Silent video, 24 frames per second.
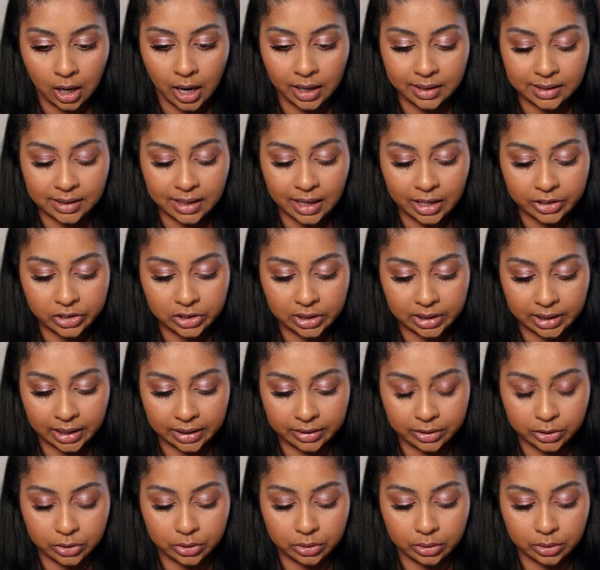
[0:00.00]
I did actually
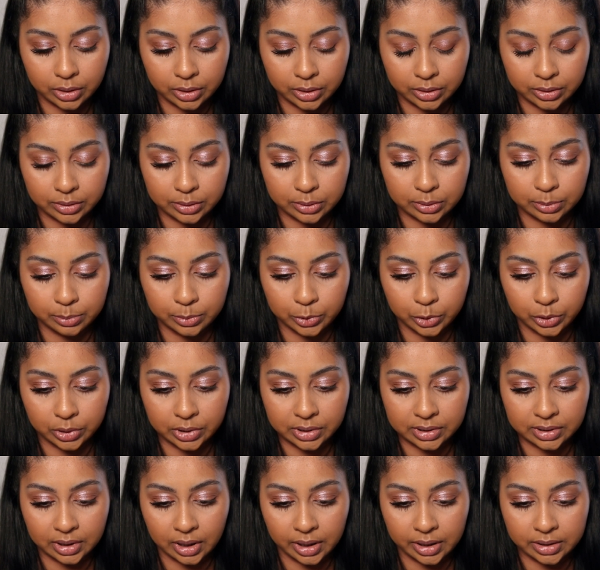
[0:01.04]
get the, the smaller
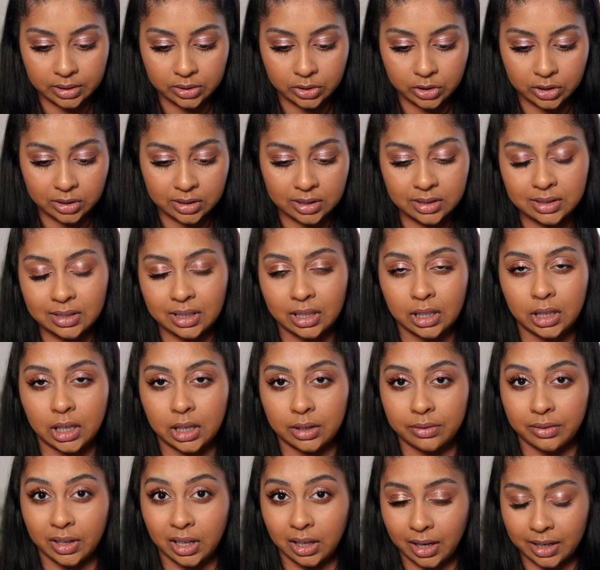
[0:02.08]
size just to see
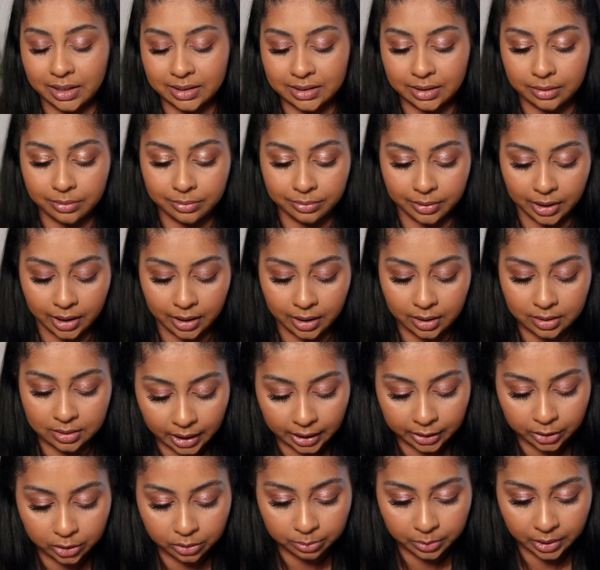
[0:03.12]
if I liked it first. And
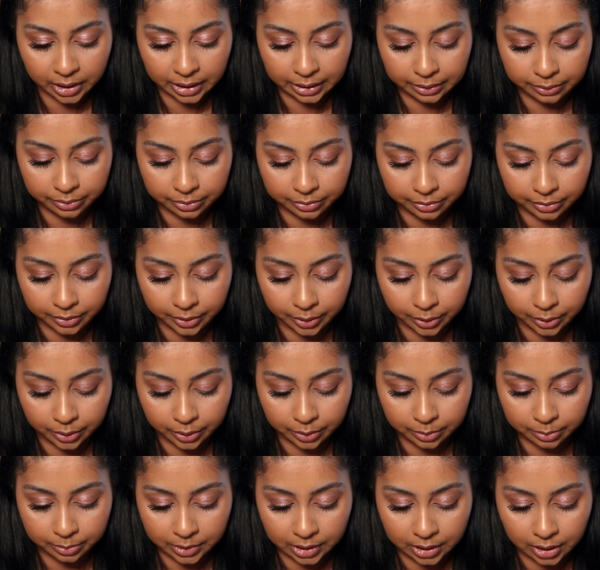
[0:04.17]
I got mine
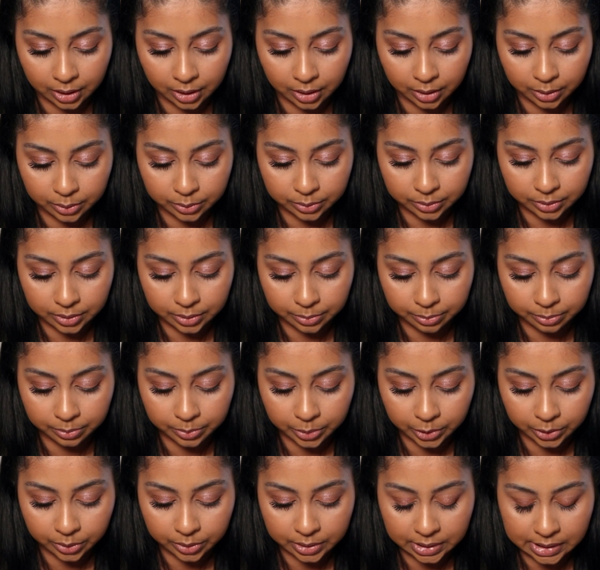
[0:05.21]
from Cult
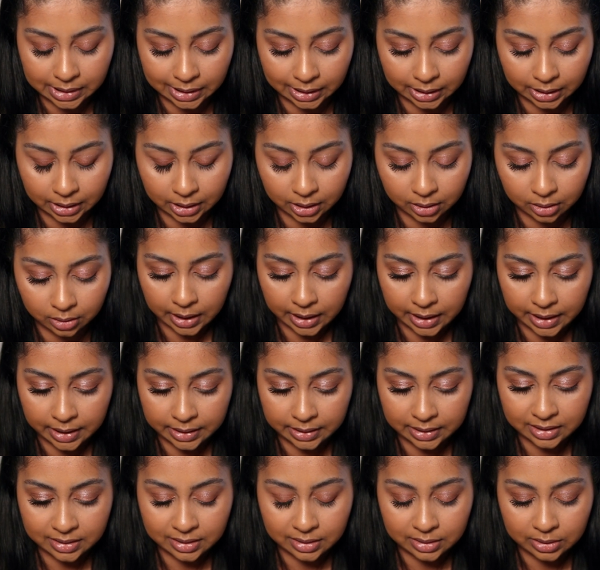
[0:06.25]
Beauty
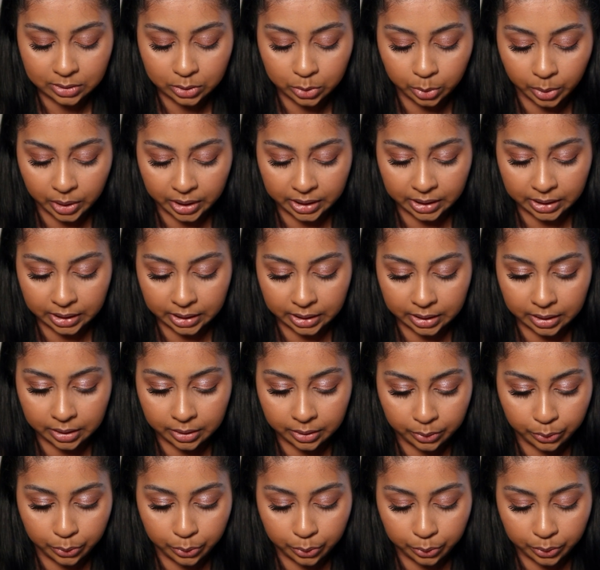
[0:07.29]
and this is
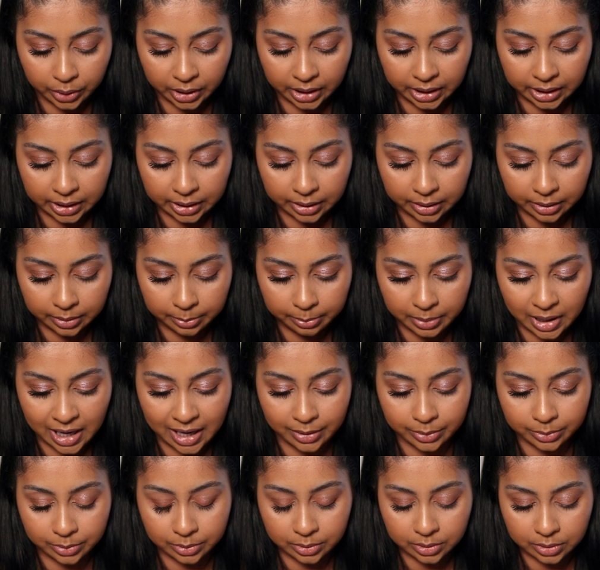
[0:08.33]
23
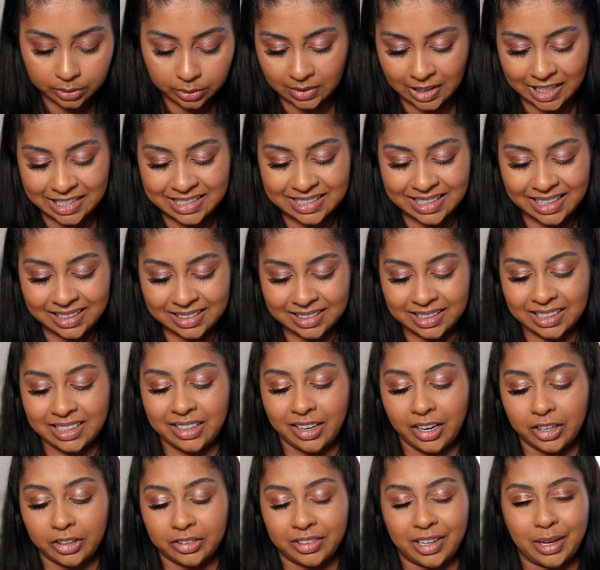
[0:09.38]
pounds. It says here
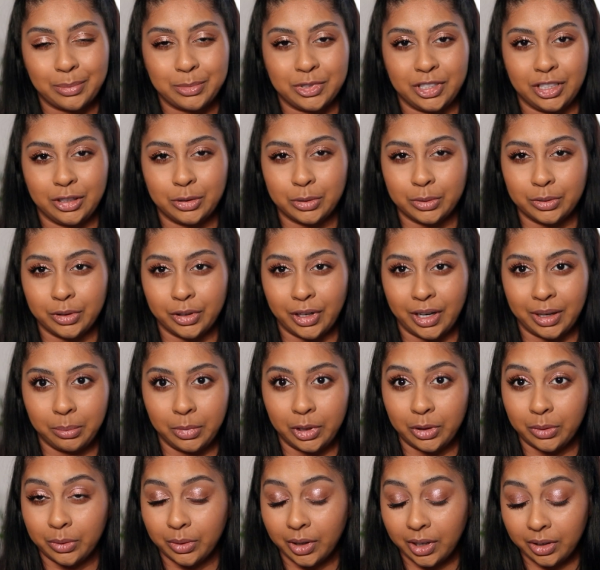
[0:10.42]
nine grams equal nine mil.